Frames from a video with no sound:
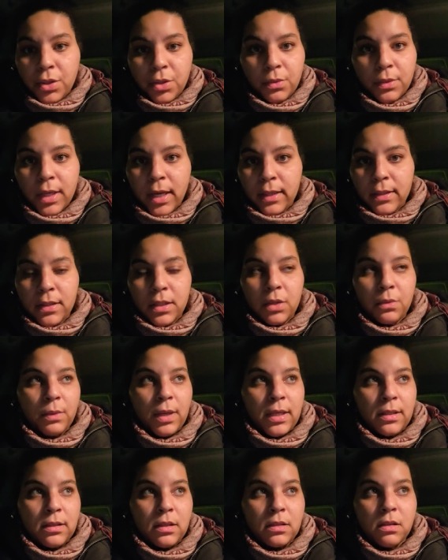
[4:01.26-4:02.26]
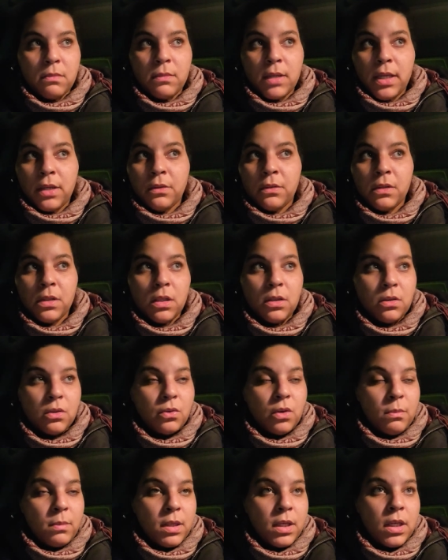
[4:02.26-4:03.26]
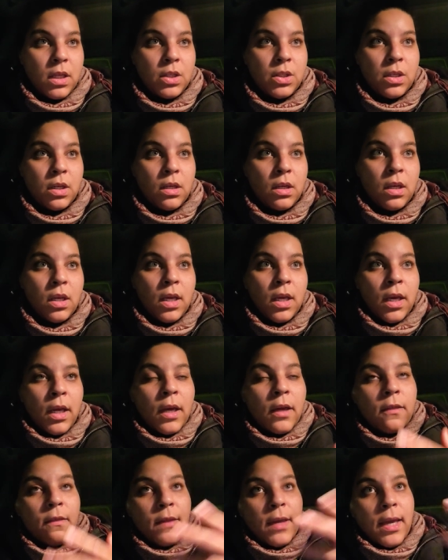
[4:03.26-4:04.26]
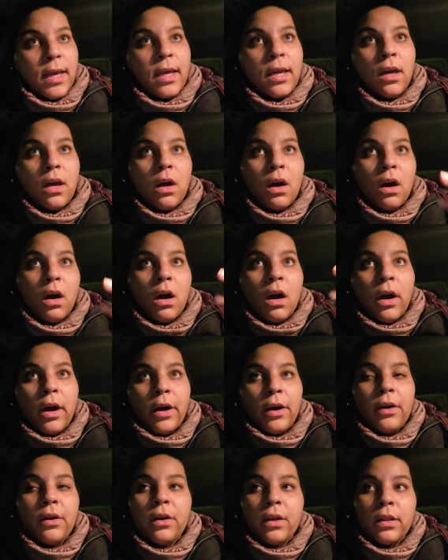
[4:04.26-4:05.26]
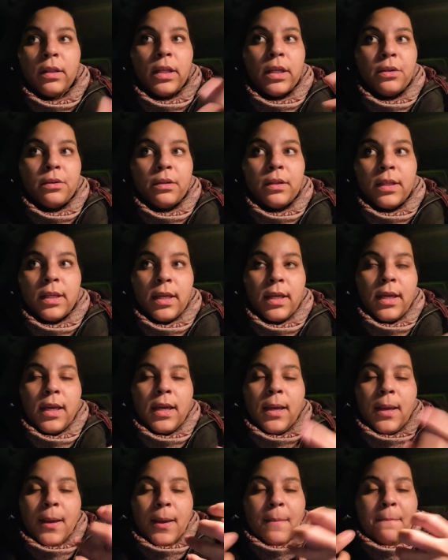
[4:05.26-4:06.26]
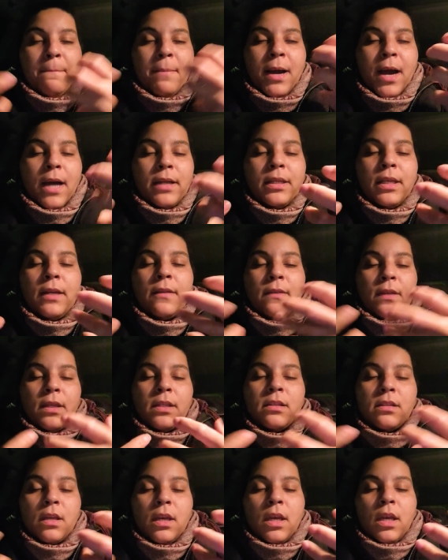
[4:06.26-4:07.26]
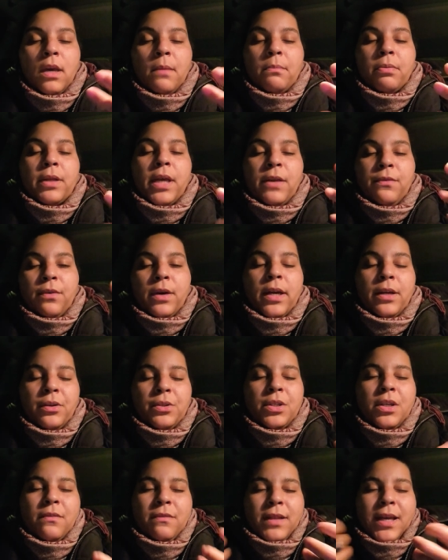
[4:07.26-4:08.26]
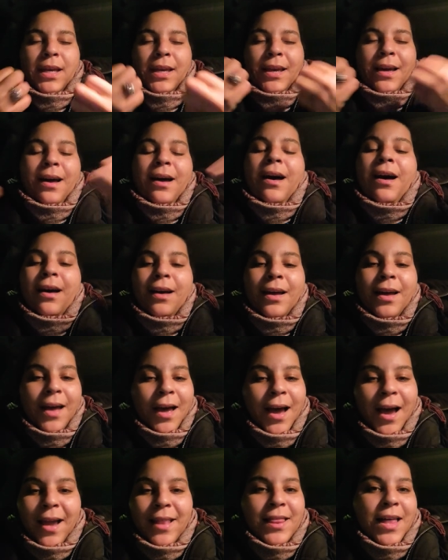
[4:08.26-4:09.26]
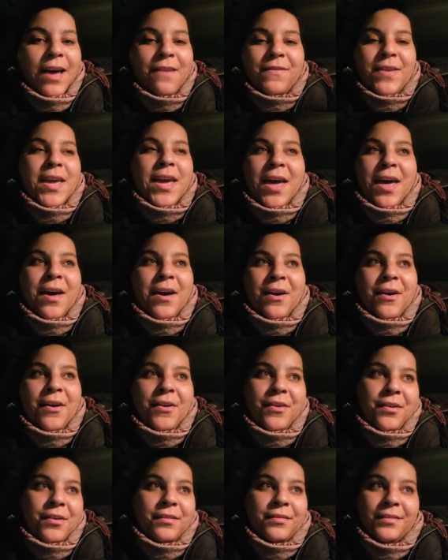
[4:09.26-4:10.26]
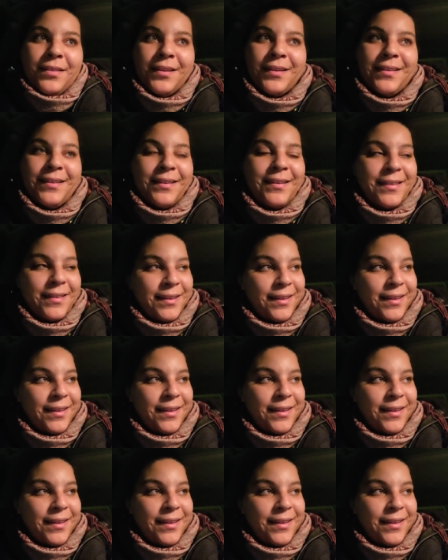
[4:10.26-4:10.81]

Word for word: do not see racism, they don't see discrimination. They are literally embodying this playful energy of like, oh, I love you.